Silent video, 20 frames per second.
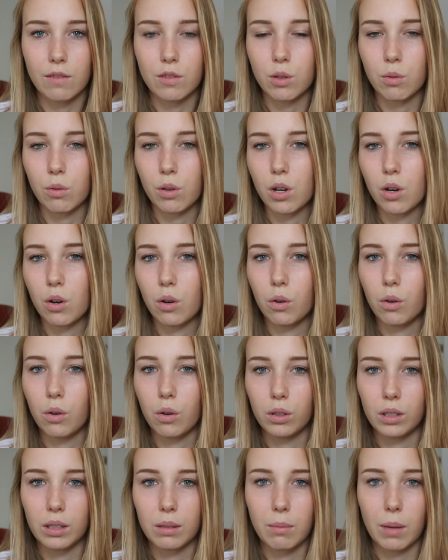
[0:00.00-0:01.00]
gives you a
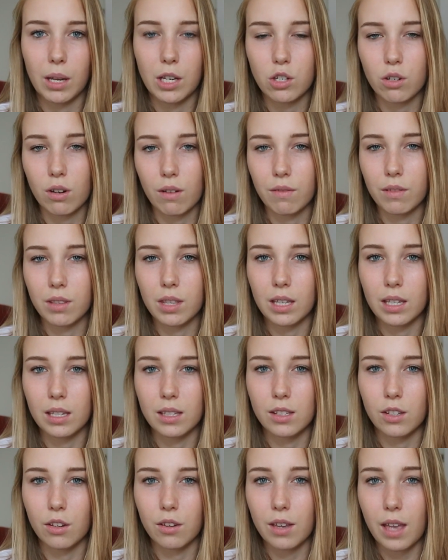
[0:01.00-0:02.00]
call and makes sure
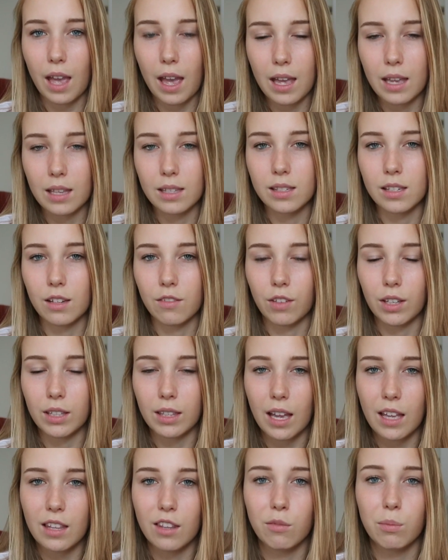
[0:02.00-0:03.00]
everything's okay and stuff like that.